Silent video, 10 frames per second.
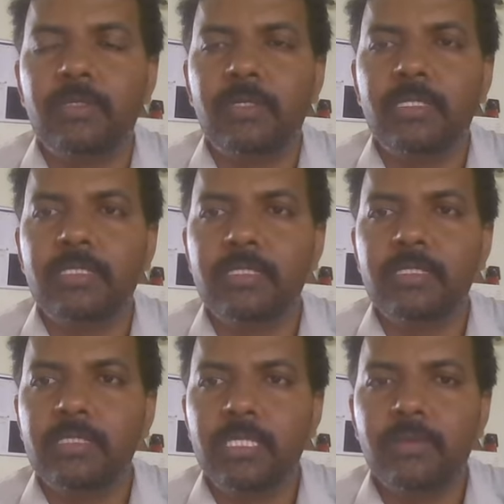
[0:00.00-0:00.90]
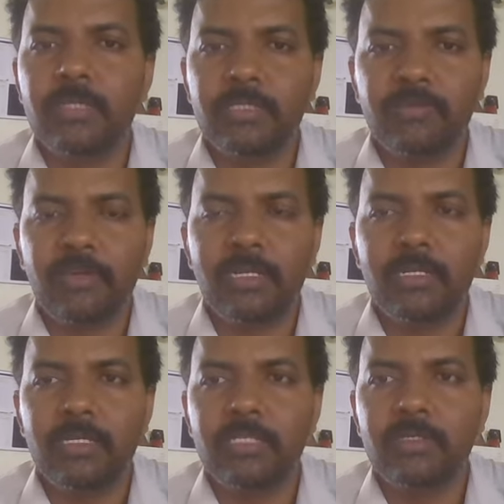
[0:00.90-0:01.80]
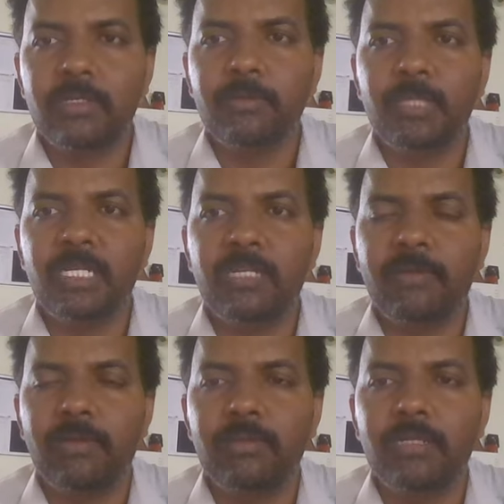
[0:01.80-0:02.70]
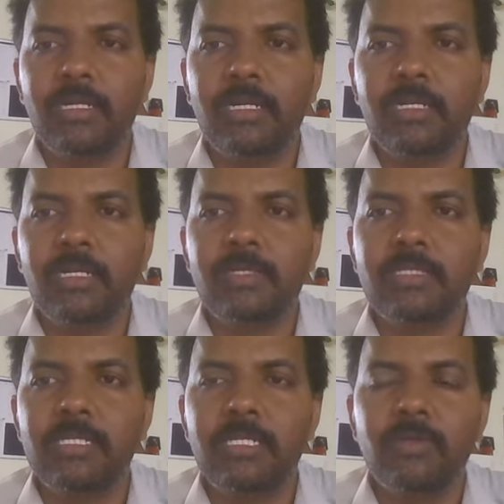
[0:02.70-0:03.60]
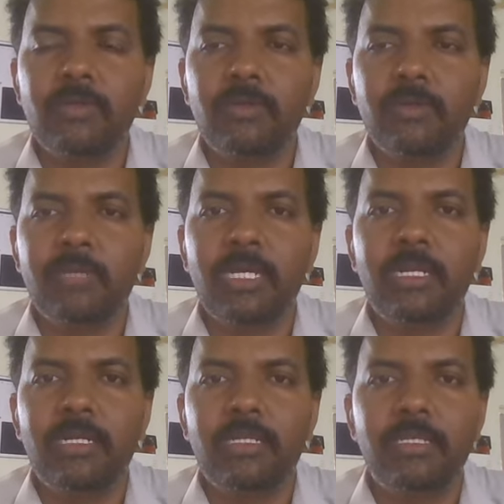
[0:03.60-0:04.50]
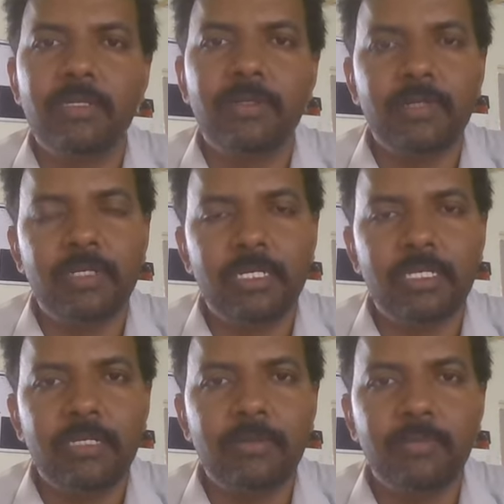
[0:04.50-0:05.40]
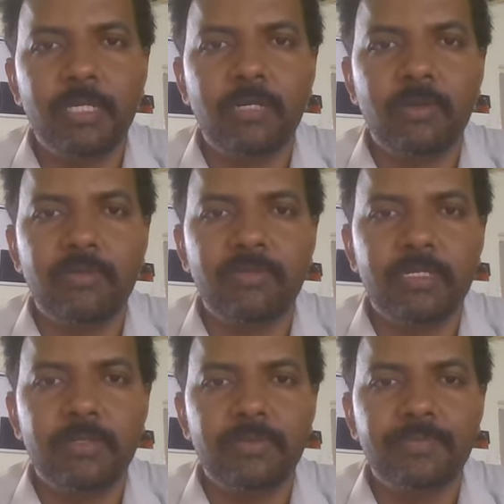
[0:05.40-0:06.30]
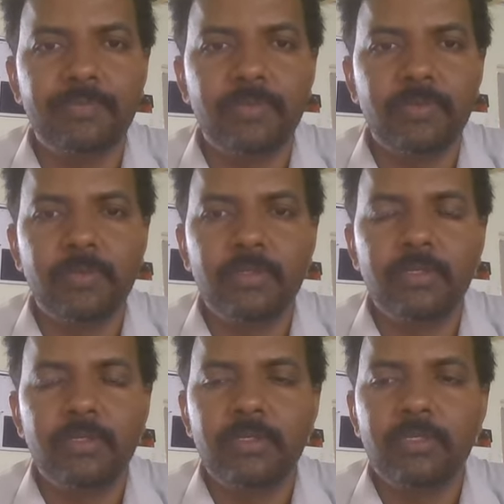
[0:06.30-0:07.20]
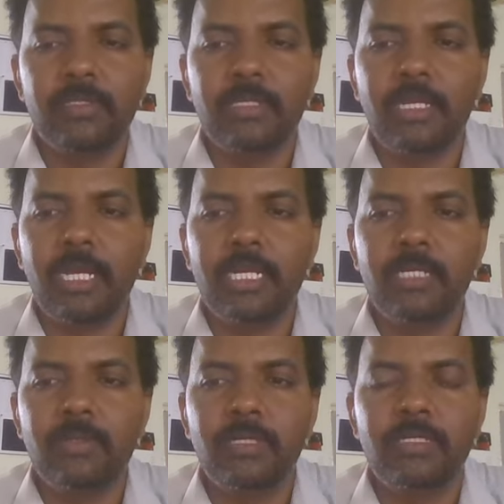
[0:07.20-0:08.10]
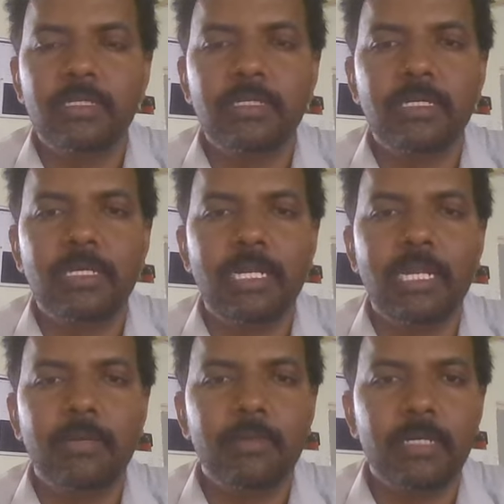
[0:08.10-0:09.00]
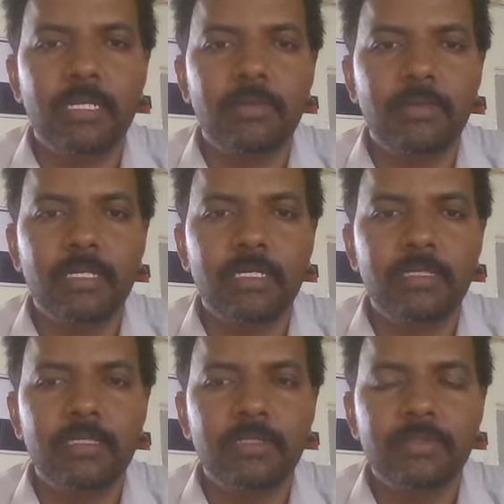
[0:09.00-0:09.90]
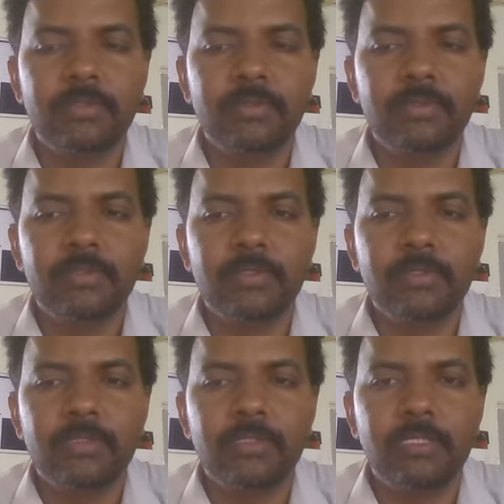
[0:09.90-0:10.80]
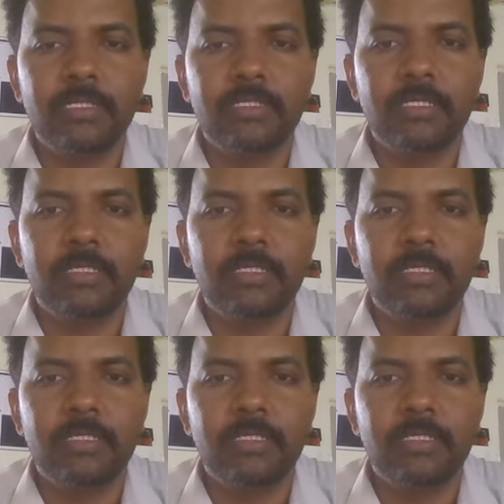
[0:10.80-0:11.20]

can save this file as a PDF file. Then later you can send it to your mail ID. Then you can take the printout of it. Then add it to the laboratory. Okay, na? That's